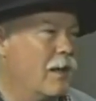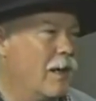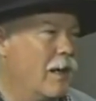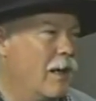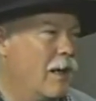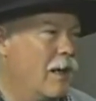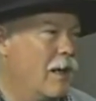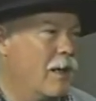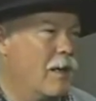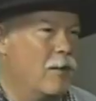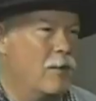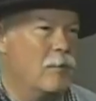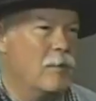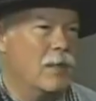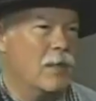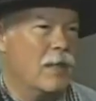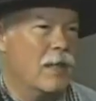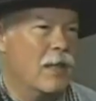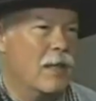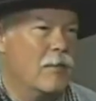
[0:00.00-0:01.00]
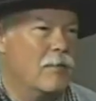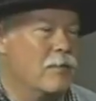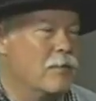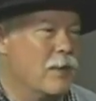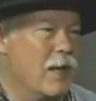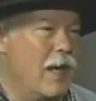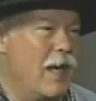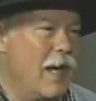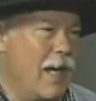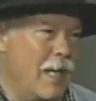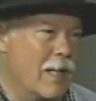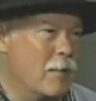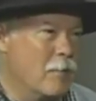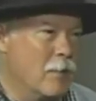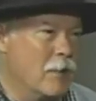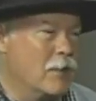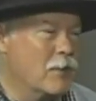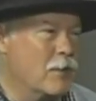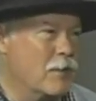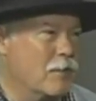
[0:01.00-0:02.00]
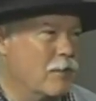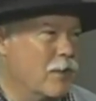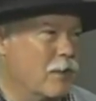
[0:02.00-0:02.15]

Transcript: We'll have animals of